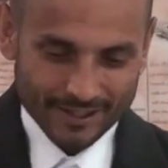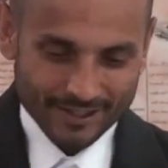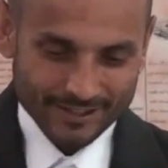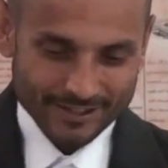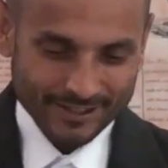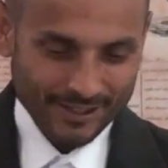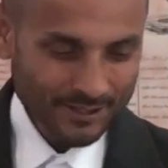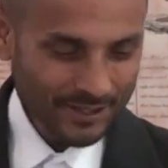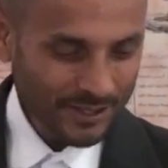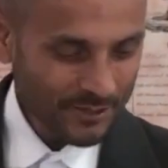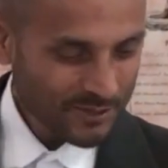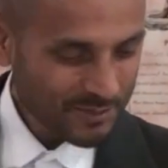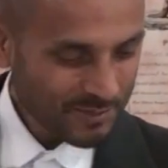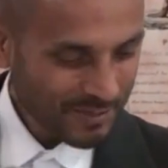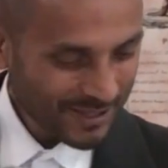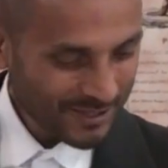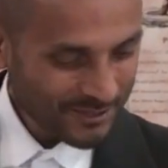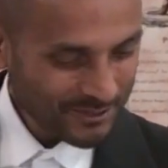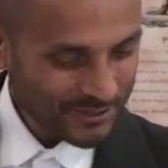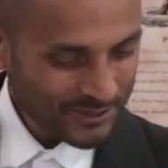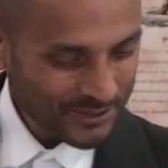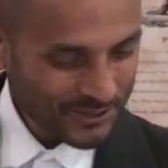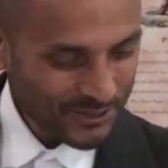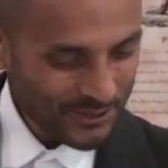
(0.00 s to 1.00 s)
So that was my
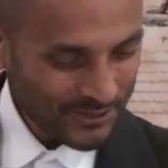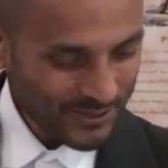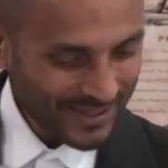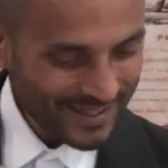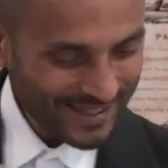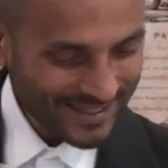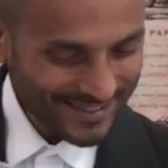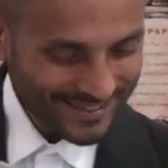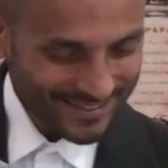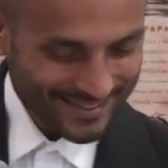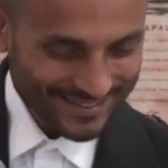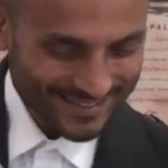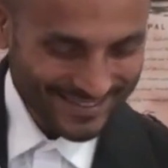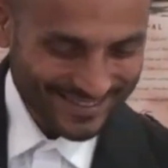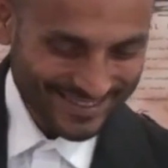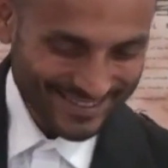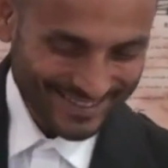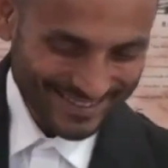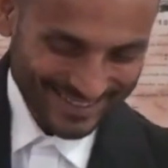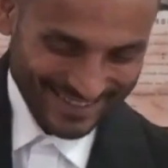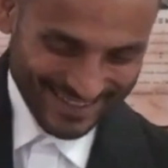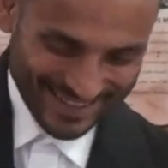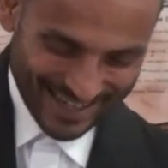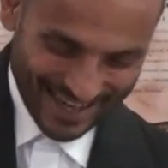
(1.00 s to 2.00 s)
little story,
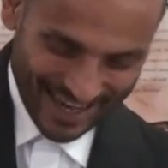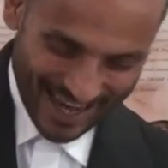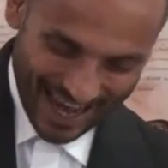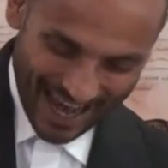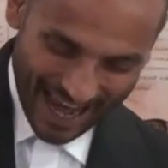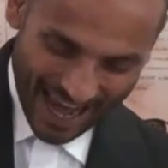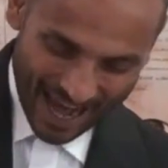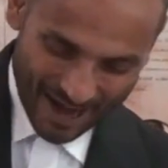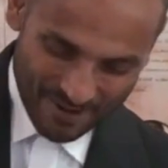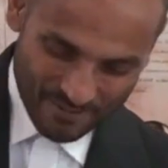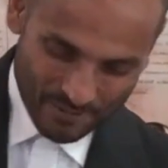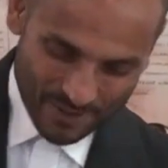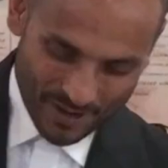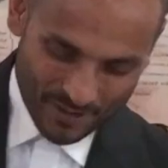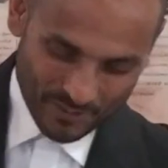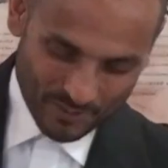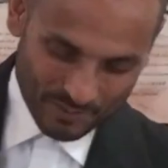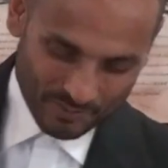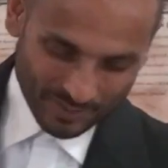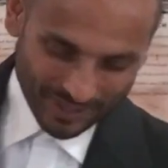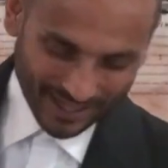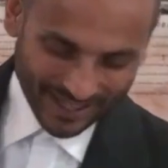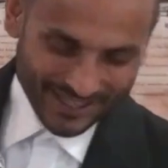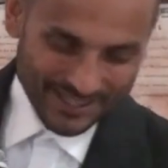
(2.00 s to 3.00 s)
and we're
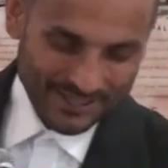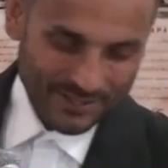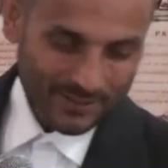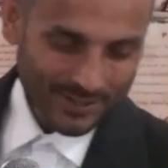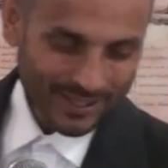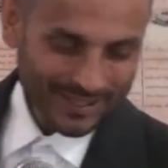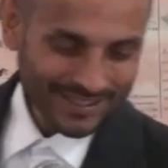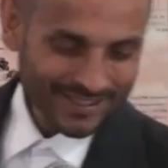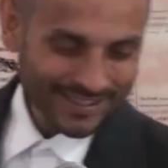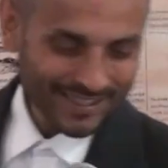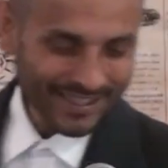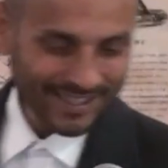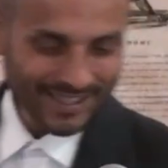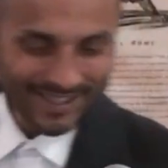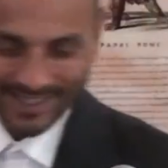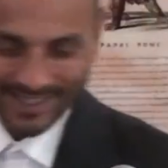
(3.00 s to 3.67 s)
on page 20.